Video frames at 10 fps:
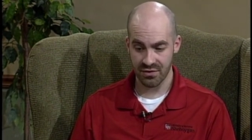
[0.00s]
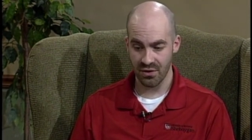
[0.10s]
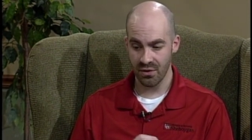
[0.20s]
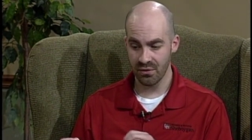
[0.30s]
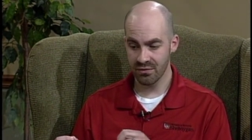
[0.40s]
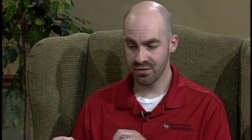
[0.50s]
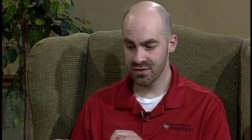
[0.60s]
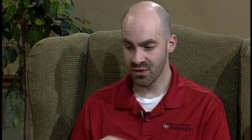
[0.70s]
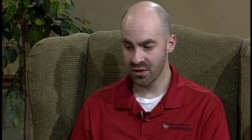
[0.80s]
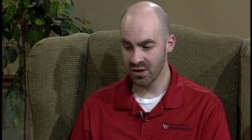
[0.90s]
So
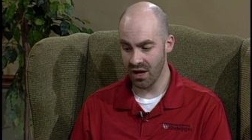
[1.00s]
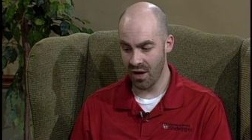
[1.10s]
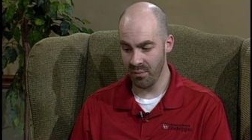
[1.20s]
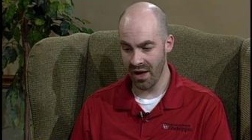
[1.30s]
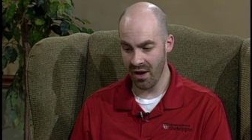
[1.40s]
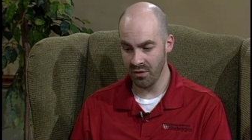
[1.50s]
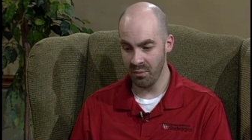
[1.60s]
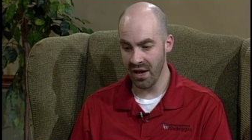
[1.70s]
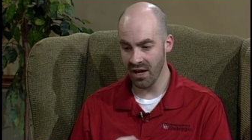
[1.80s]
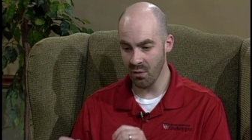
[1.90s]
certain
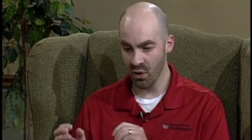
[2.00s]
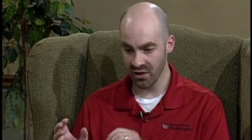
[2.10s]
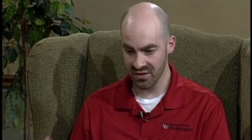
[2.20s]
compound may not work